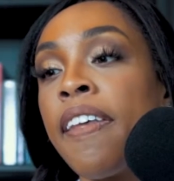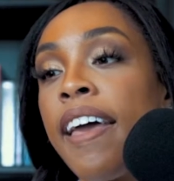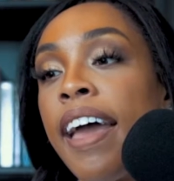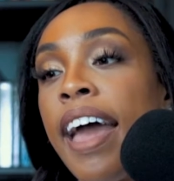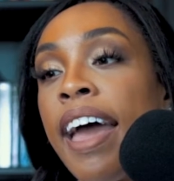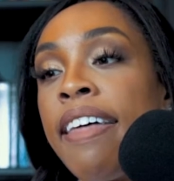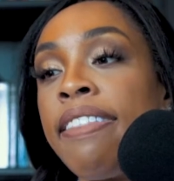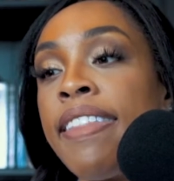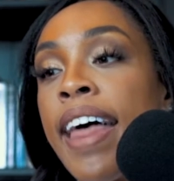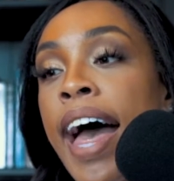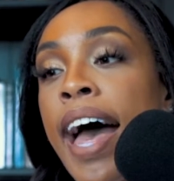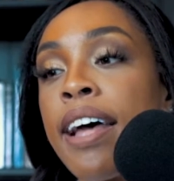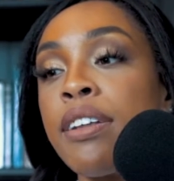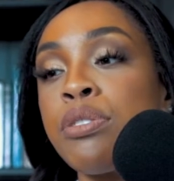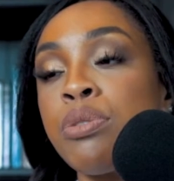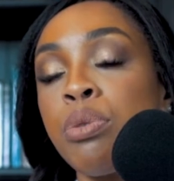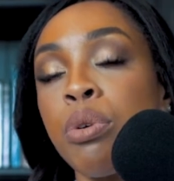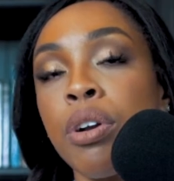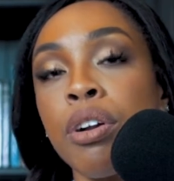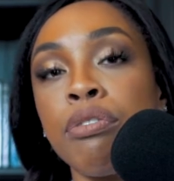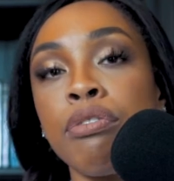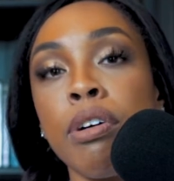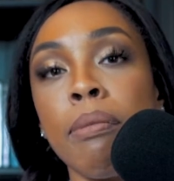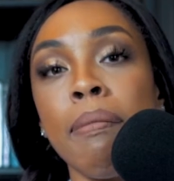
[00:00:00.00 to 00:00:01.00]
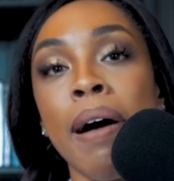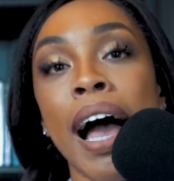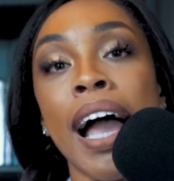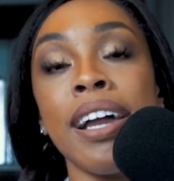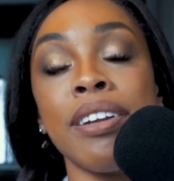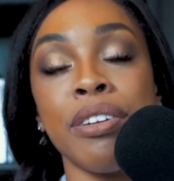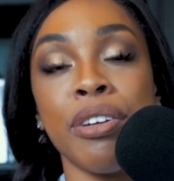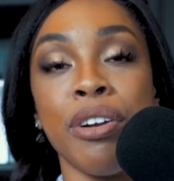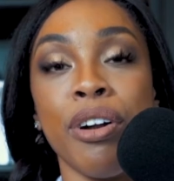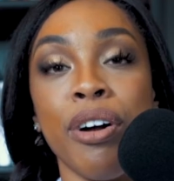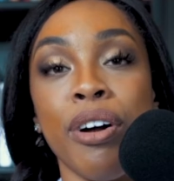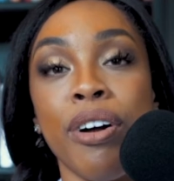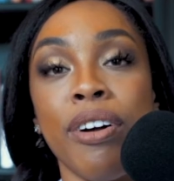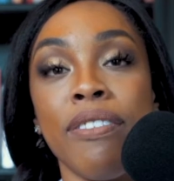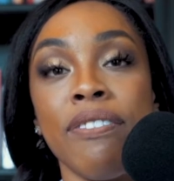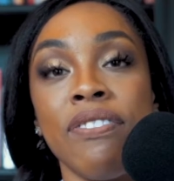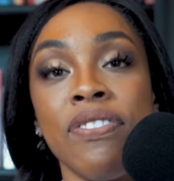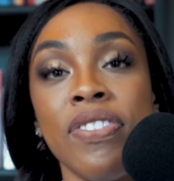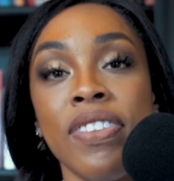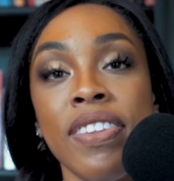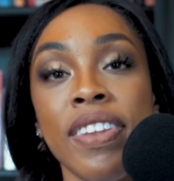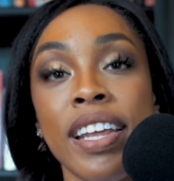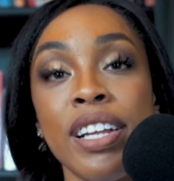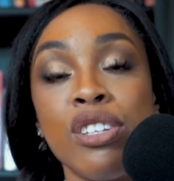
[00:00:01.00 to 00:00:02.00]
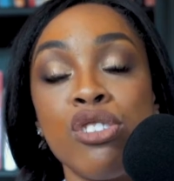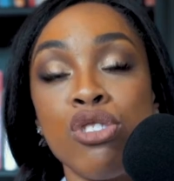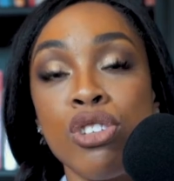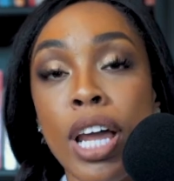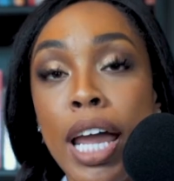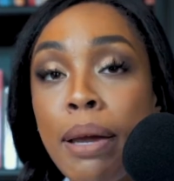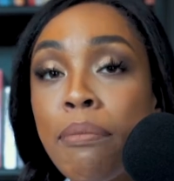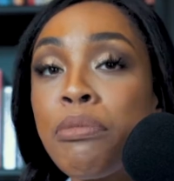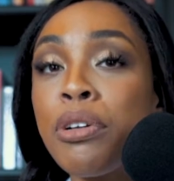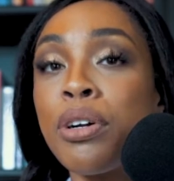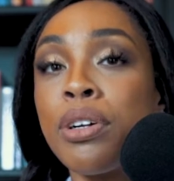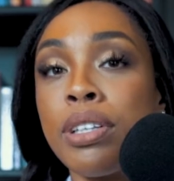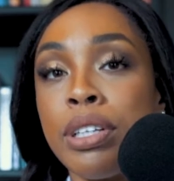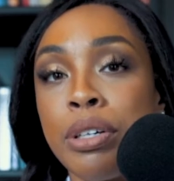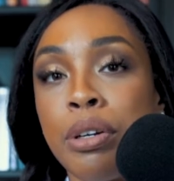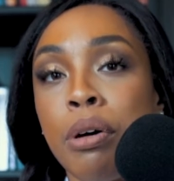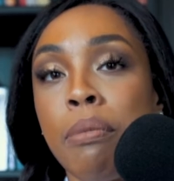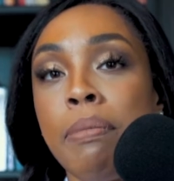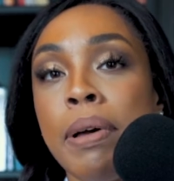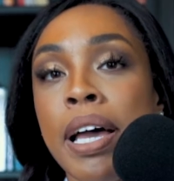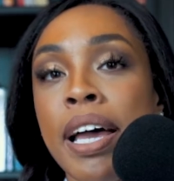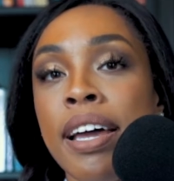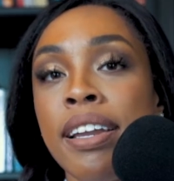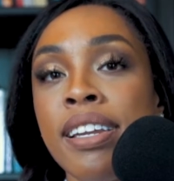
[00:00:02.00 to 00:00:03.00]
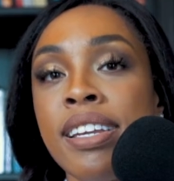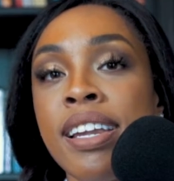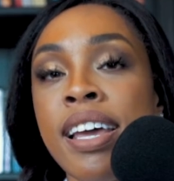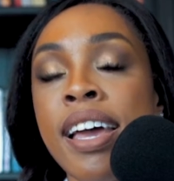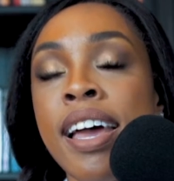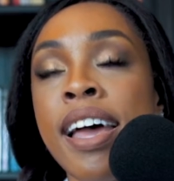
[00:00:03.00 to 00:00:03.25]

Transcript: And that sort of reminded her. It shamed her a little bit.